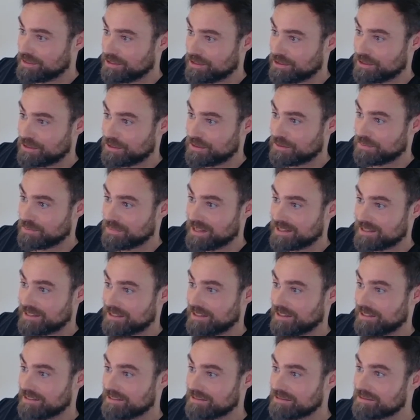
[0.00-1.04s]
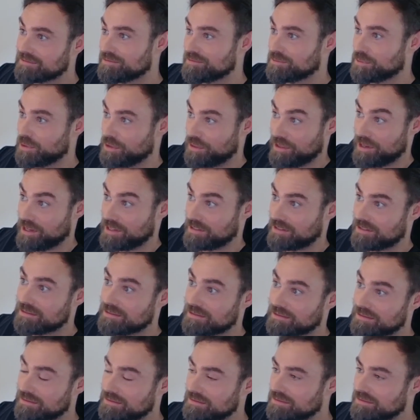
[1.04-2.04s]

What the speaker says: just messing with us.